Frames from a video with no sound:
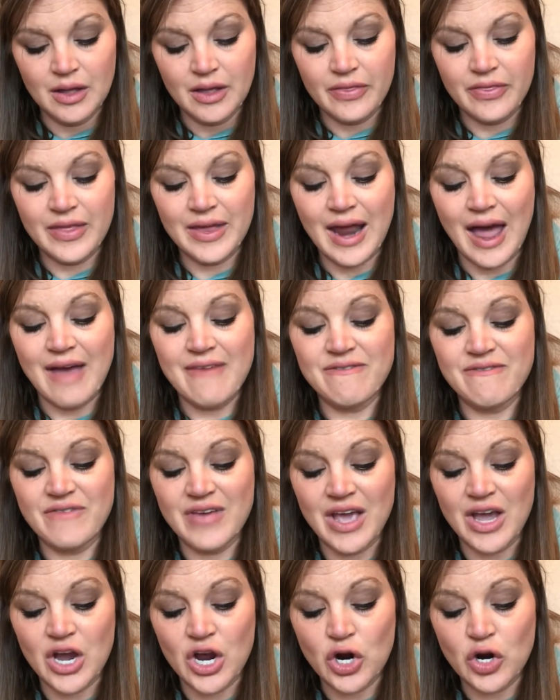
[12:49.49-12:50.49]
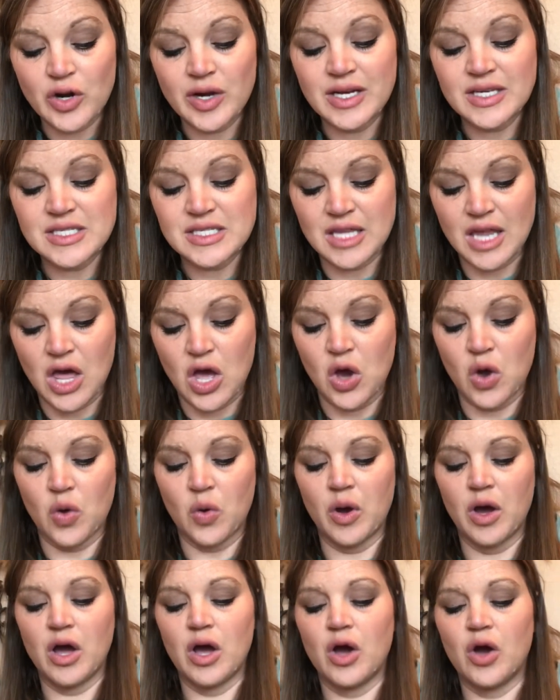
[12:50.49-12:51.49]
Then I very slow
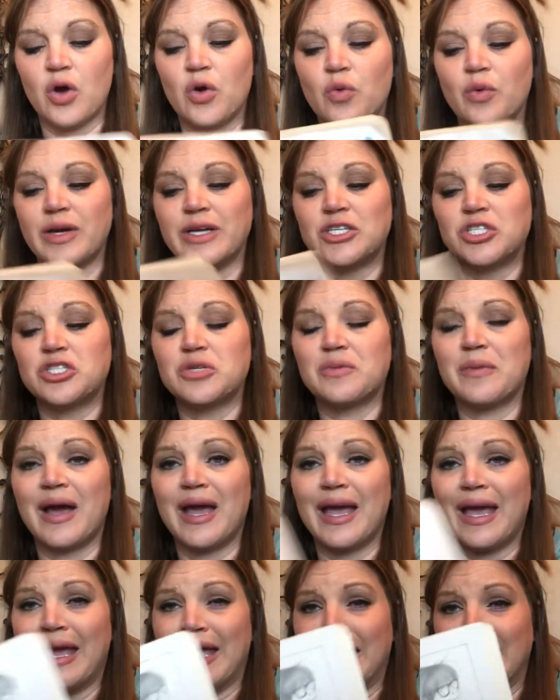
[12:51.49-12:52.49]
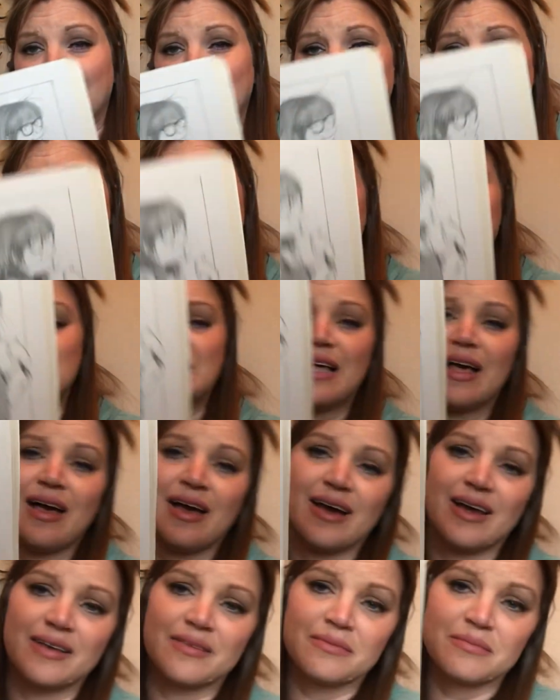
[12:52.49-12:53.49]
reached my hand inside.